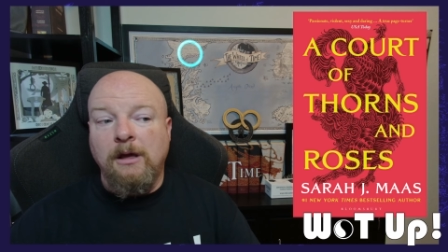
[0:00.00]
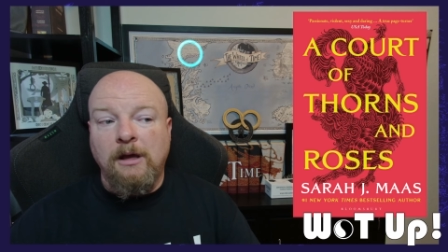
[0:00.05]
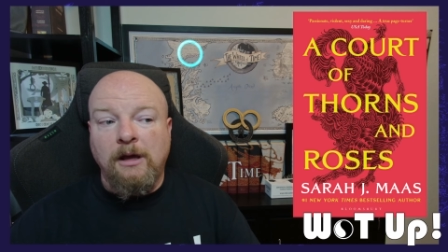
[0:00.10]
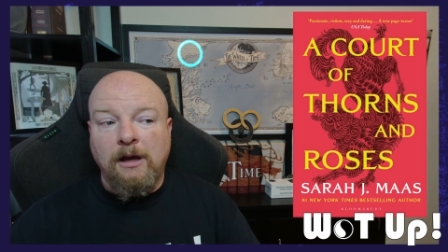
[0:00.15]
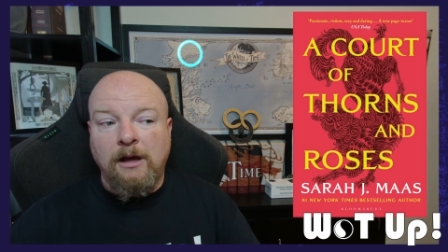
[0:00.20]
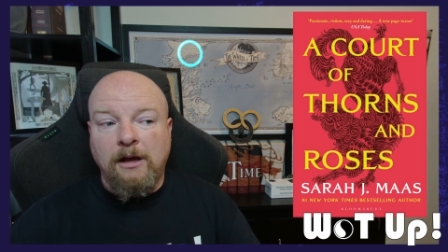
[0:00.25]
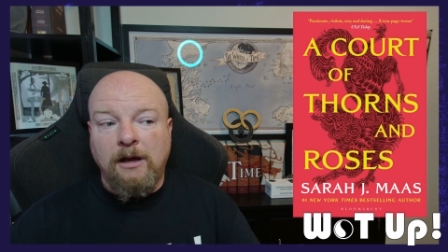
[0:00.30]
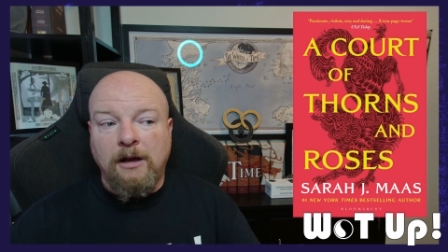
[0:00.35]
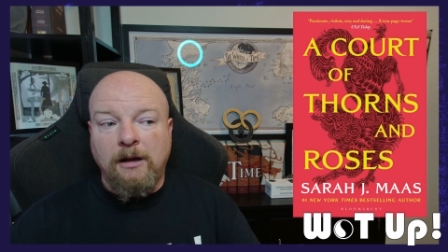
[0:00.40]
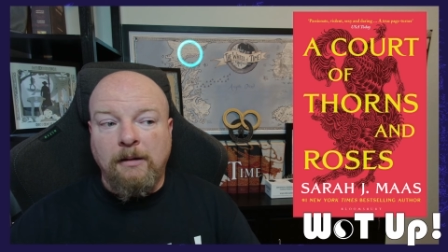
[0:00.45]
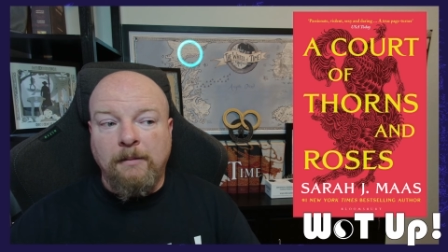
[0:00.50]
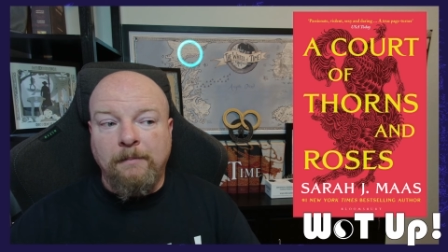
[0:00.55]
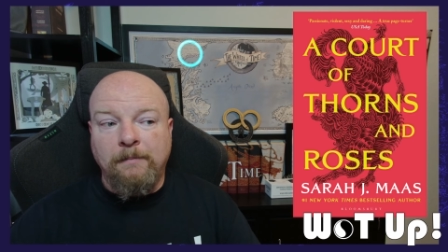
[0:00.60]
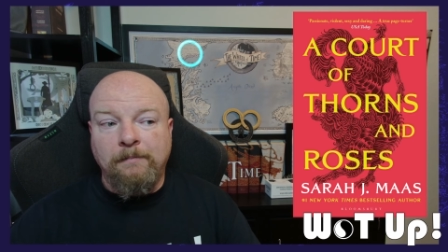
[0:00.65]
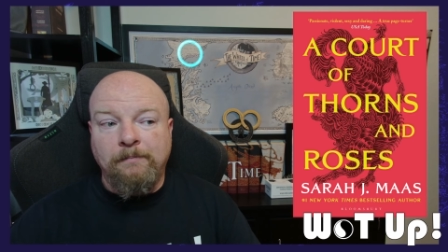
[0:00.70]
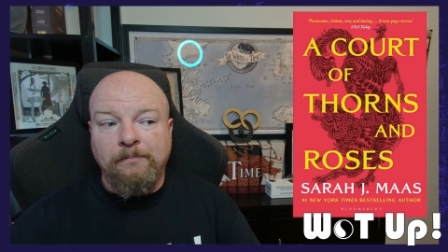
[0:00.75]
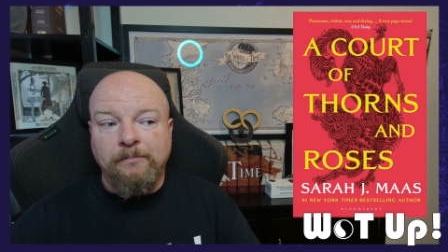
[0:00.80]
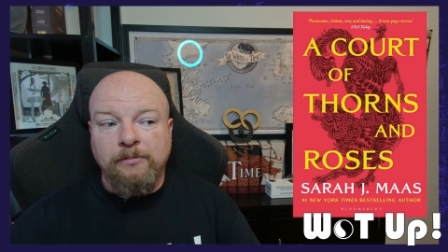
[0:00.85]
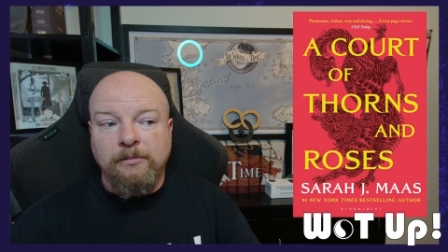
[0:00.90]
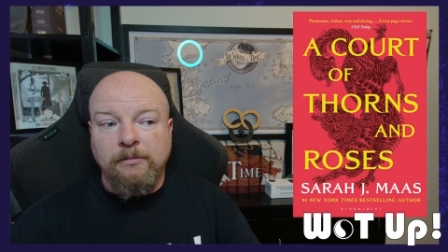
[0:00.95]
um,
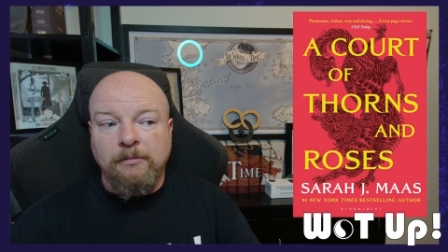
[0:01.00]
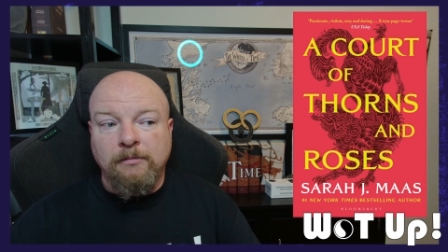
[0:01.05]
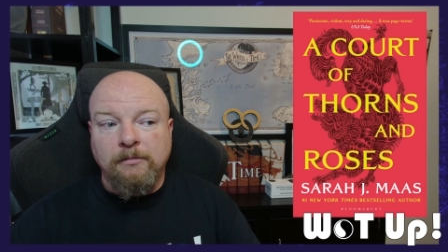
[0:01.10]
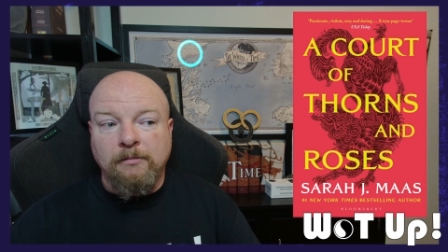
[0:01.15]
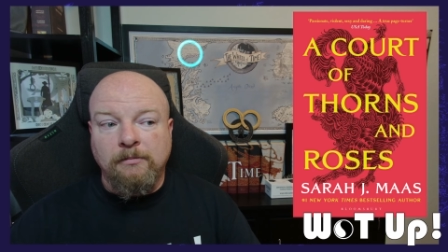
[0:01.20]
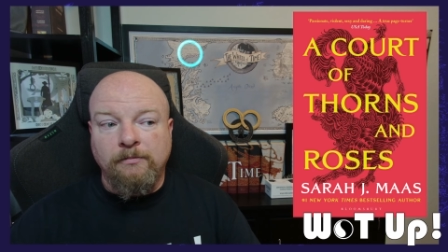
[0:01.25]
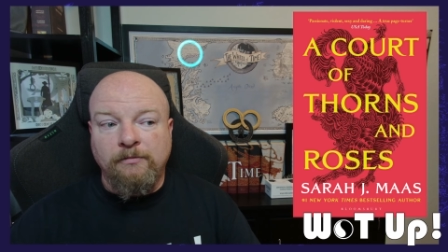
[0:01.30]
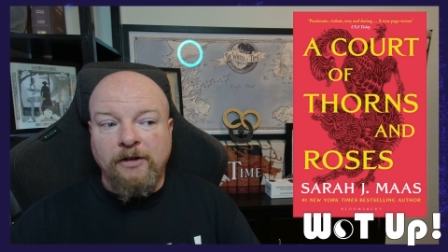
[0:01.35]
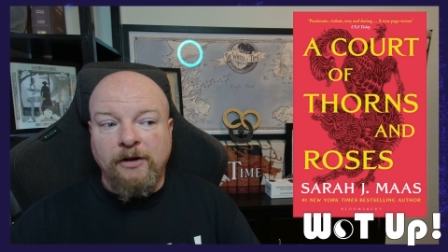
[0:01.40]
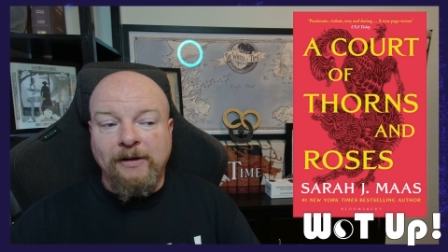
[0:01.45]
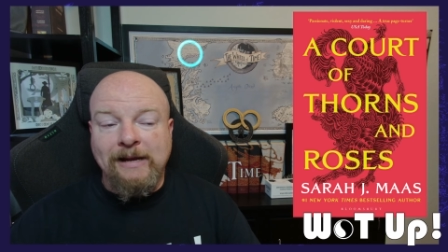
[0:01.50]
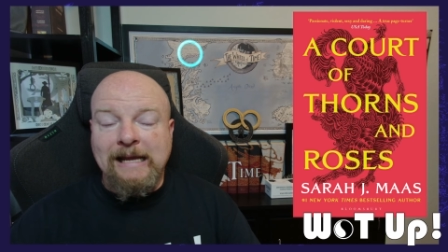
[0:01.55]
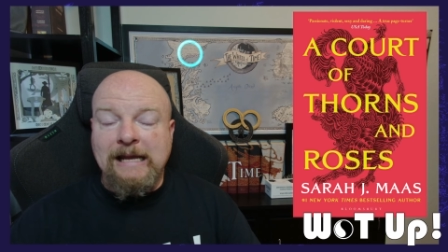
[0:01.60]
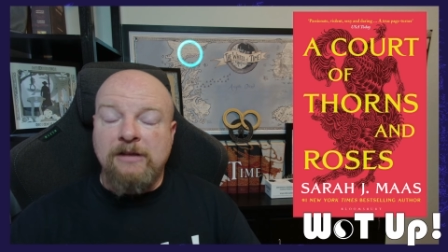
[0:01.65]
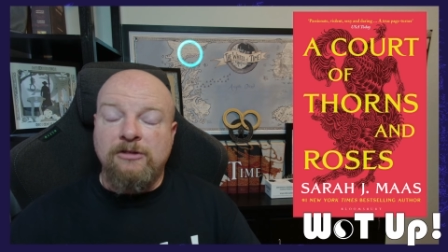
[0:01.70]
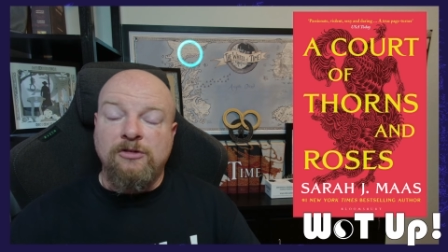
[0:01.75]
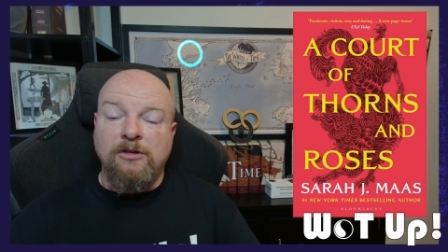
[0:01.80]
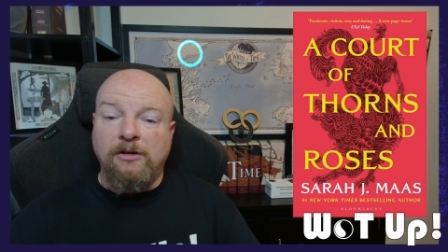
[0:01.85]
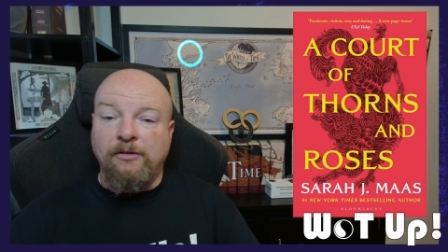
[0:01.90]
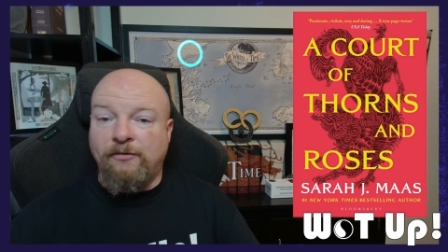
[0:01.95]
very
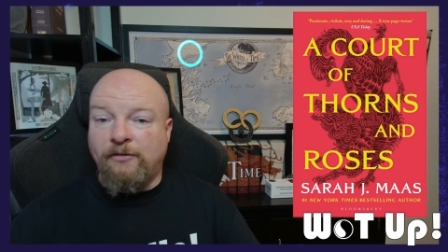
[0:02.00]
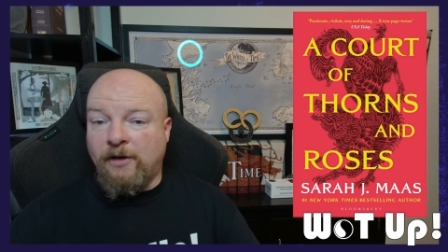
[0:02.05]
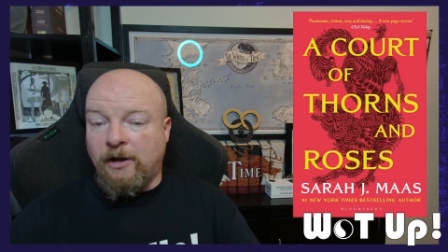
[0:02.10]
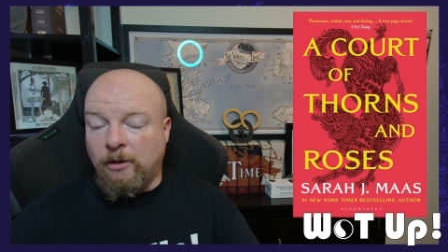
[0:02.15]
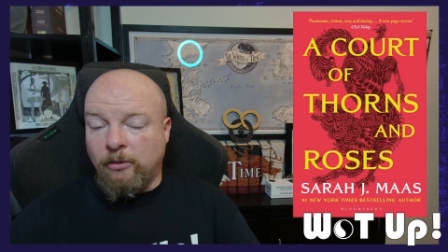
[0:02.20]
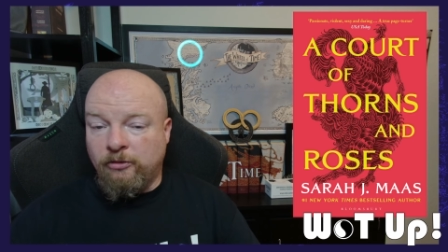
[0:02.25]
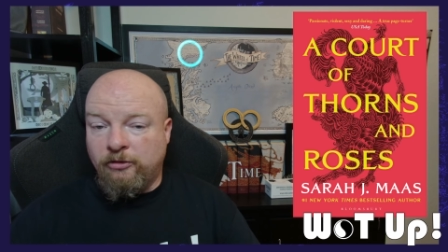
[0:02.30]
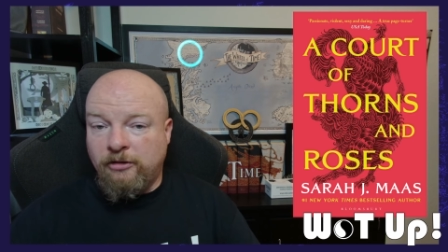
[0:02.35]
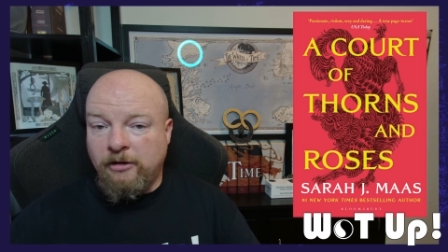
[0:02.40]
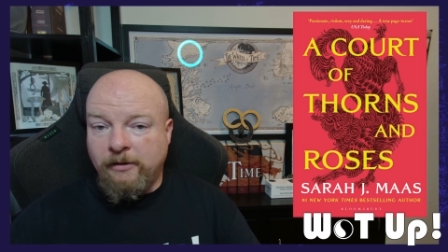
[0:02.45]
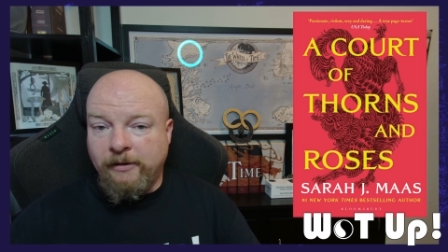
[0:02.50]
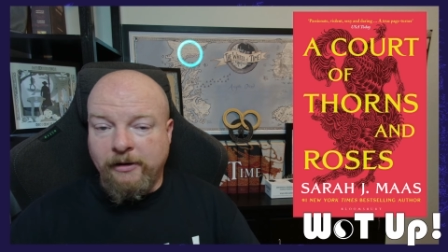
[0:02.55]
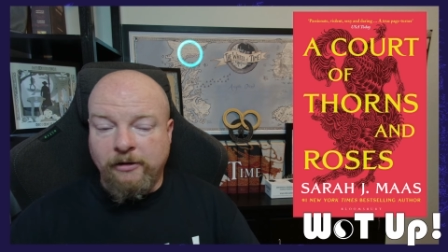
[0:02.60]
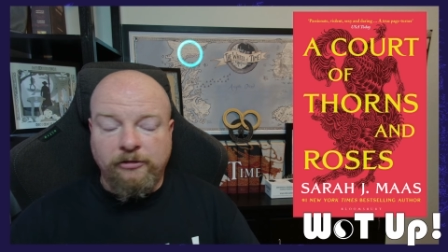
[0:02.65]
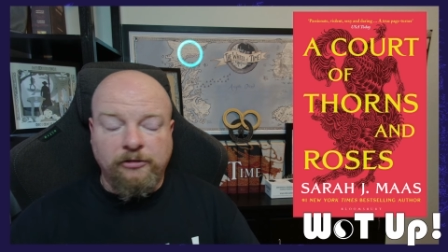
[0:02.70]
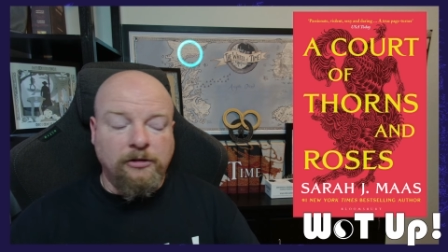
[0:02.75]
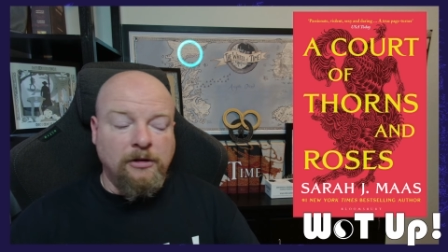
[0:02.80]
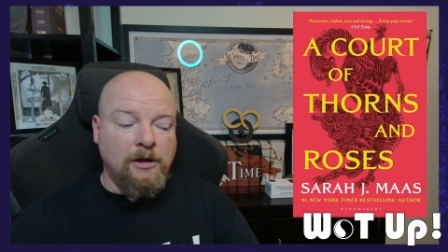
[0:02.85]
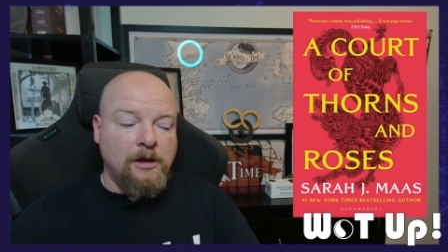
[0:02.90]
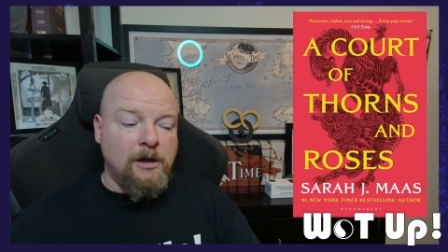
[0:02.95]
easy to follow
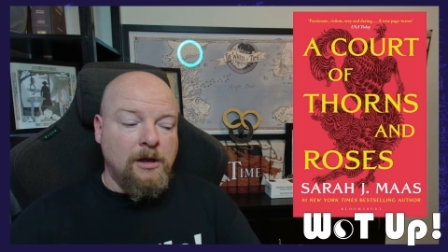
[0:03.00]
series.